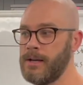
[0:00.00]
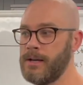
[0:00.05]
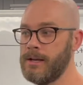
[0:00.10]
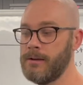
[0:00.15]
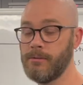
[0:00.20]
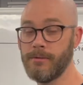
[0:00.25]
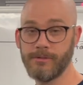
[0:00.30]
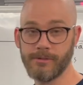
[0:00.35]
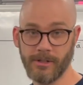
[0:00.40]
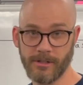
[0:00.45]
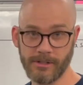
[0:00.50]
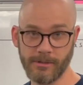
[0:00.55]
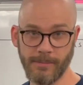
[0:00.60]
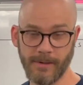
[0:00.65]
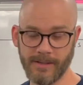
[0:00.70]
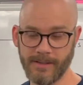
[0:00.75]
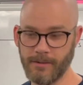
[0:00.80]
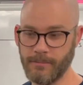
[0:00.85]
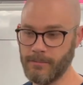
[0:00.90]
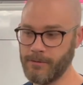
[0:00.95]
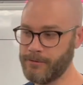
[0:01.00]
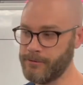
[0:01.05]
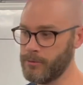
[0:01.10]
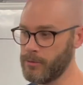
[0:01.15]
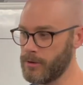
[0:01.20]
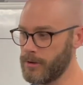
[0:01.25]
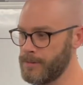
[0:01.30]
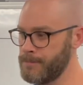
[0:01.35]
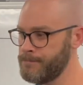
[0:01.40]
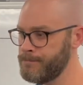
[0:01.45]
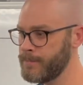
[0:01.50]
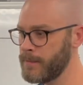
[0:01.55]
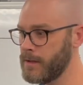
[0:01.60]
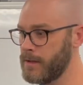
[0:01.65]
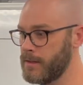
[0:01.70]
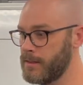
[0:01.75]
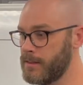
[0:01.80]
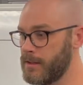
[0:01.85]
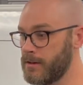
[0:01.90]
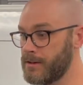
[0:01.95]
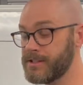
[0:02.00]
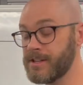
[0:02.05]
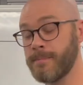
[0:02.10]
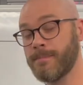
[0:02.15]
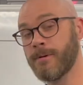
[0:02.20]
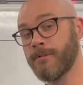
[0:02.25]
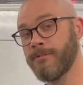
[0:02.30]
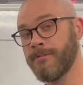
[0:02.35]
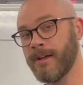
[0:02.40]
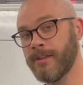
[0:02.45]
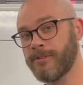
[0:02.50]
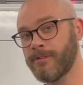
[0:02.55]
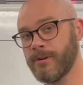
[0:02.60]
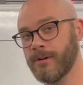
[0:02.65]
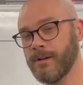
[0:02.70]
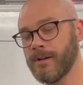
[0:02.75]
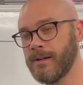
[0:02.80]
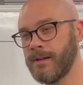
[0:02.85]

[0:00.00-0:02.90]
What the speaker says: we've talked about them before, there's a professor.